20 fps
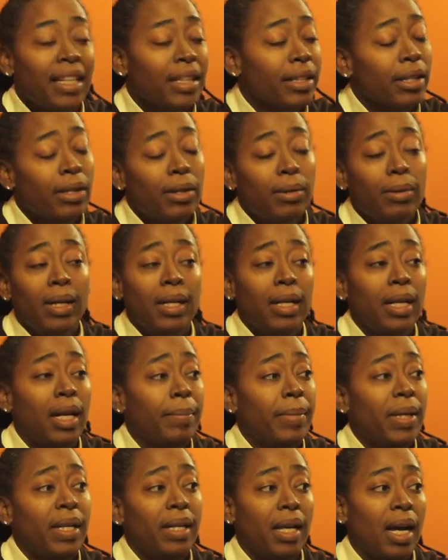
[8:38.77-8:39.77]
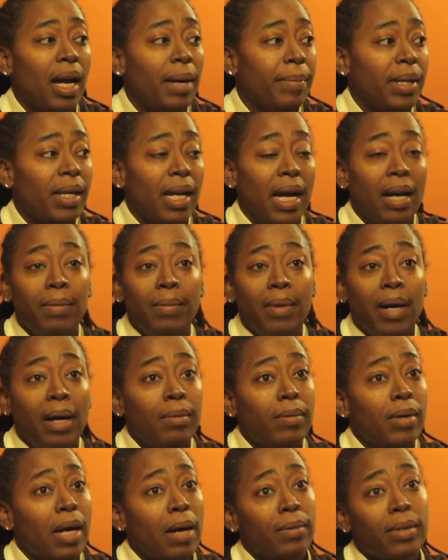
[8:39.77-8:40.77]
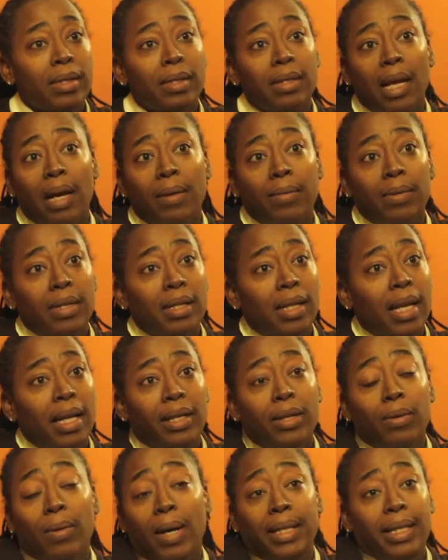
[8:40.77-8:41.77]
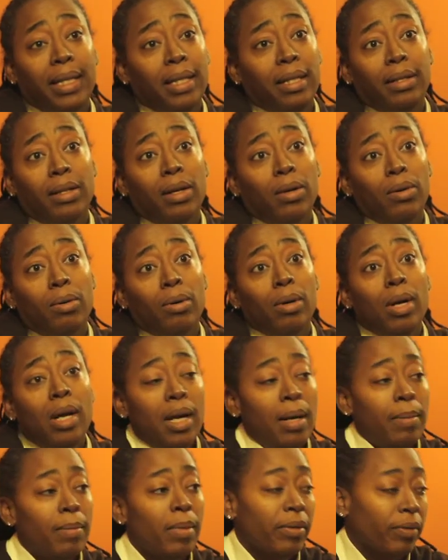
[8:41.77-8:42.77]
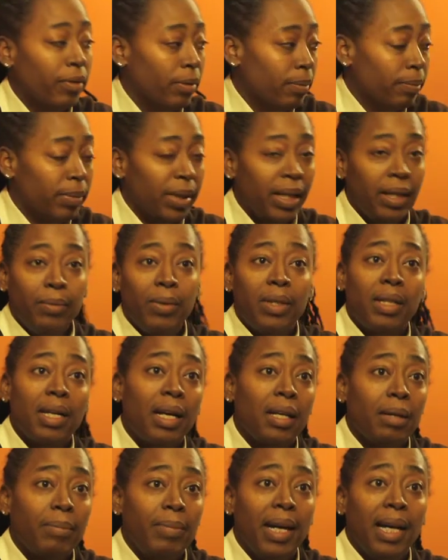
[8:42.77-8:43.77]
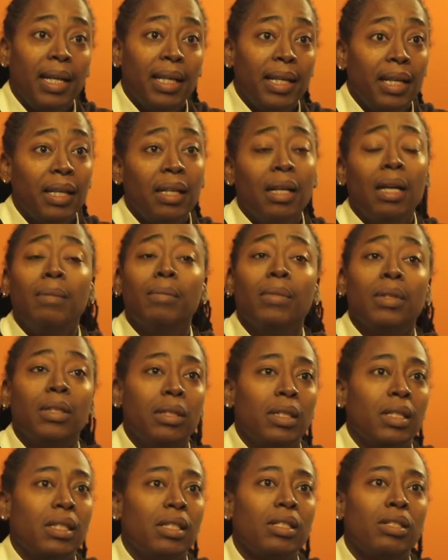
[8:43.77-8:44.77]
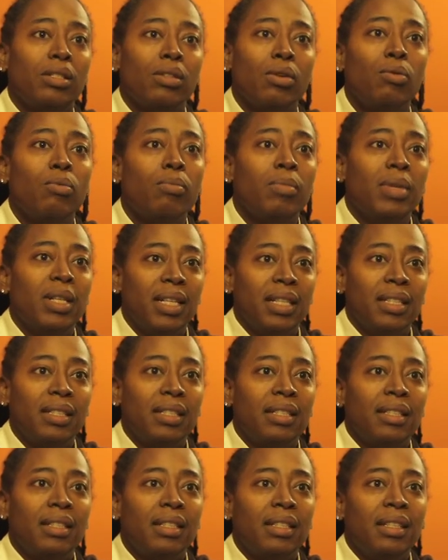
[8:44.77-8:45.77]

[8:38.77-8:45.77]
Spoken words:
No, I was like you. I didn't know, but from being with Occupy Atlanta, I'm learning so much.